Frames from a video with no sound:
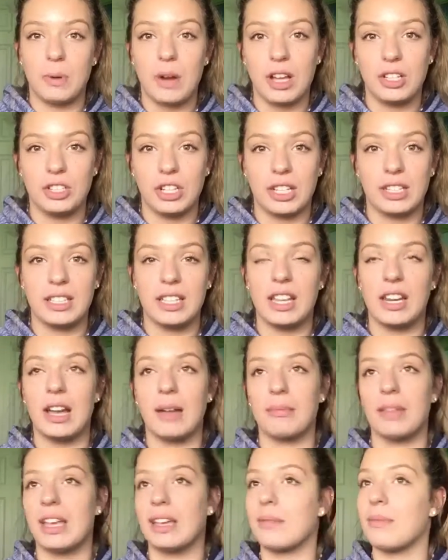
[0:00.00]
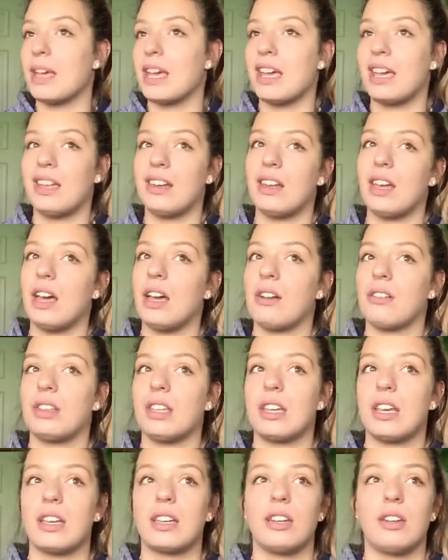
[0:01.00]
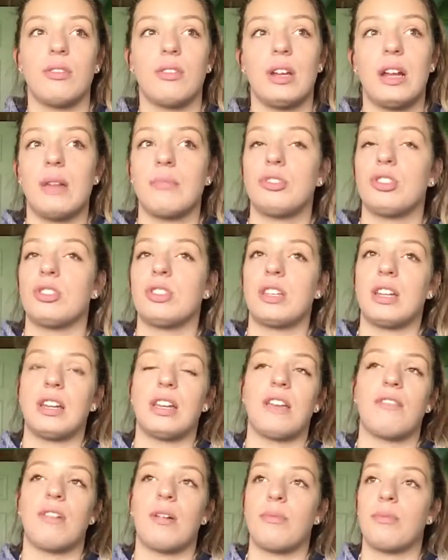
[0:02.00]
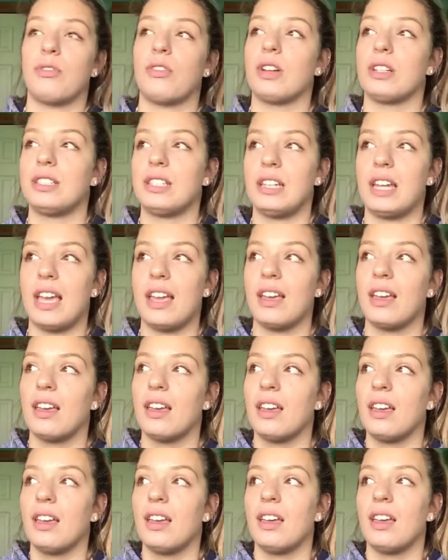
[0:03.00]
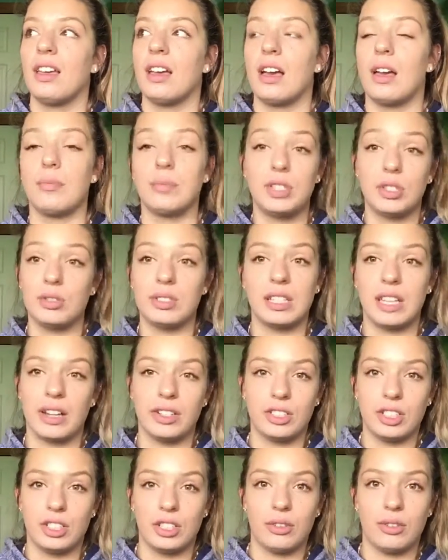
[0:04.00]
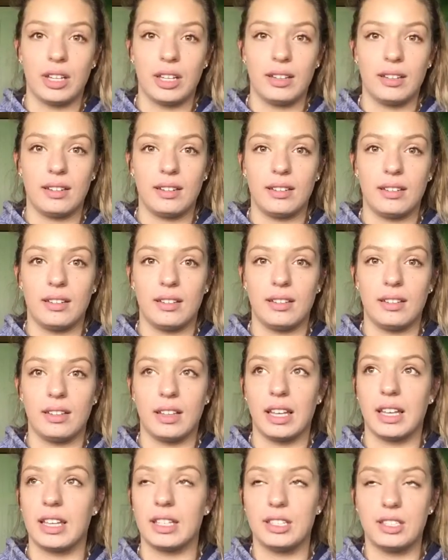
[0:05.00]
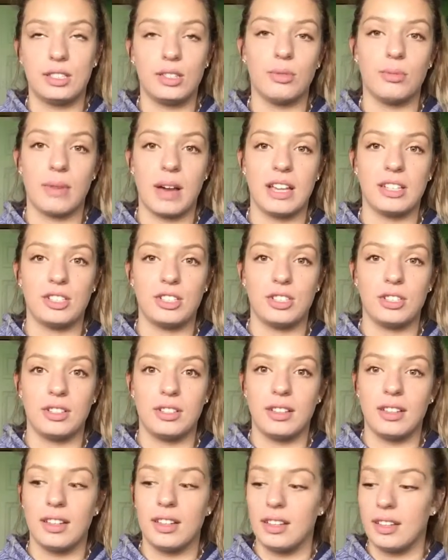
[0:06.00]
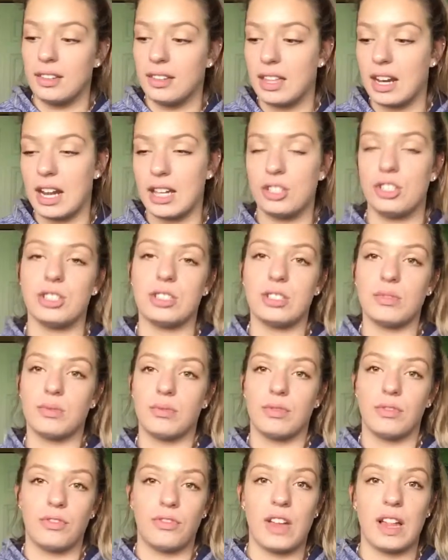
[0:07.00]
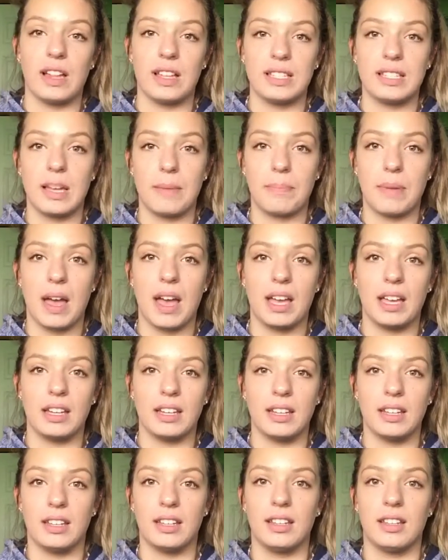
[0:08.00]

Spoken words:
project and I'm like, man, I don't think I can do it. I'm just going to give up for it today. I'm too scared to do it. Like, it's too much. Then I just fell a step behind.